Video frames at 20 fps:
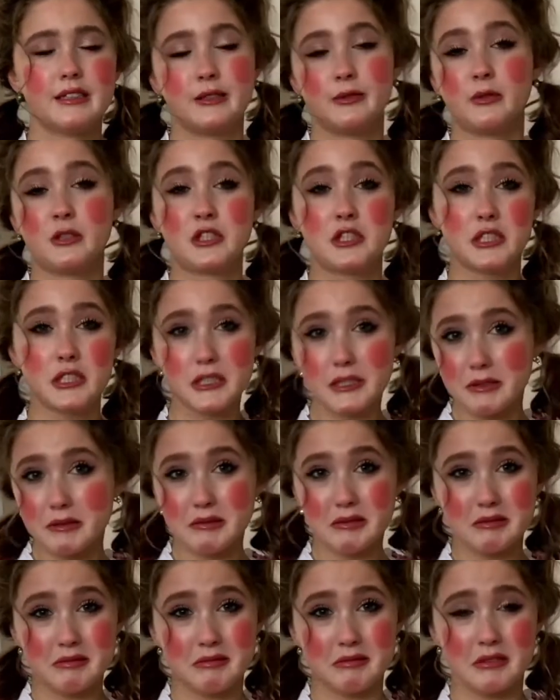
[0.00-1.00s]
which
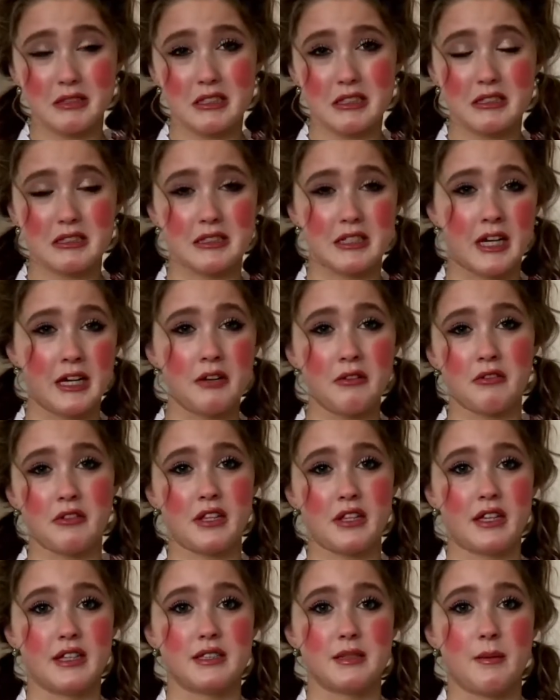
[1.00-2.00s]
I don't
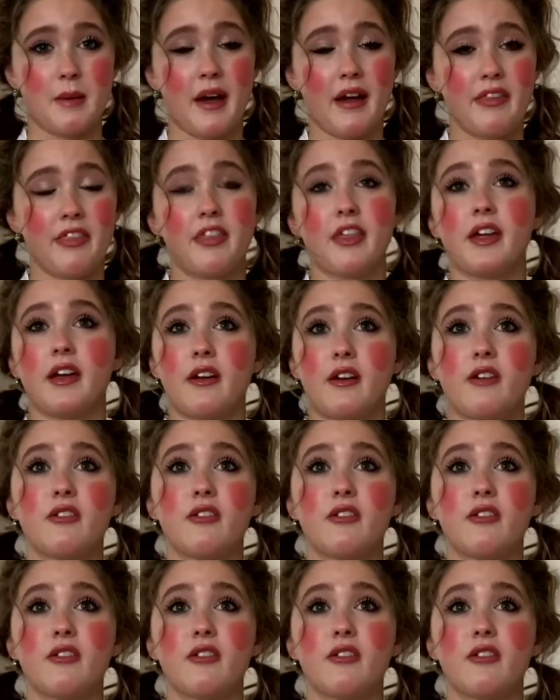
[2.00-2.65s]
think is a bad thing.